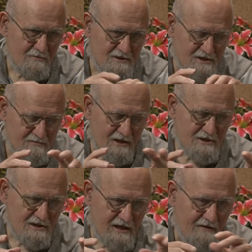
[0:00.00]
It was
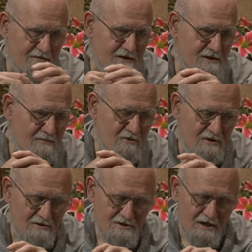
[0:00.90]
especially given a number
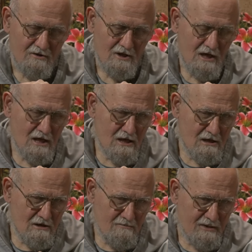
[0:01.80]
of years ago.
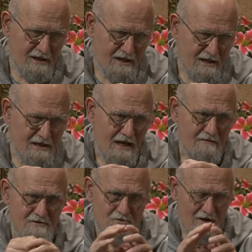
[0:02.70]
But he
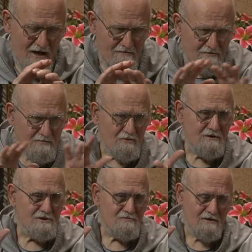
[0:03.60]
gave it to every
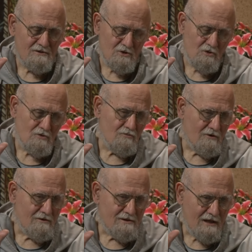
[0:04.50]
priest throughout the whole
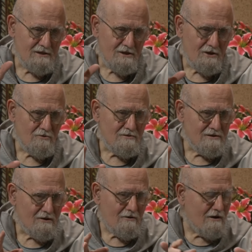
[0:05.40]
world. Mm-hmm. And you mm-hmm. know,
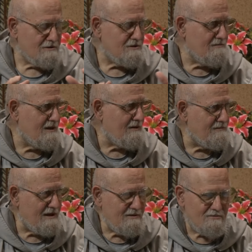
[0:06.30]
there are so many
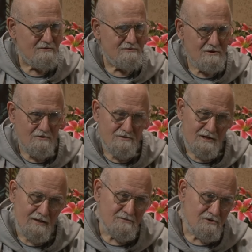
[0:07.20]
people, Joan,
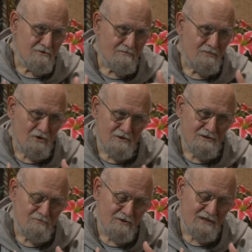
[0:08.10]
that I'm sure
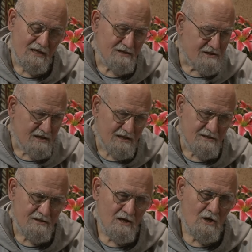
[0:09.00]
burdened with that
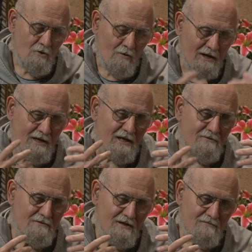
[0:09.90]
sin, want to
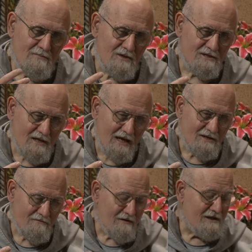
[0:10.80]
get rid of it, but had
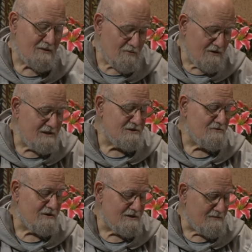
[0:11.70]
to find a priest
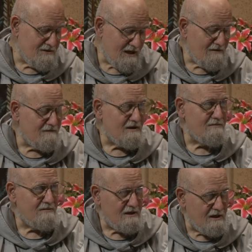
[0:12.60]
who could absolve
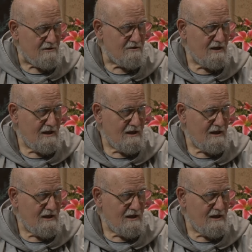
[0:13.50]
them, you know?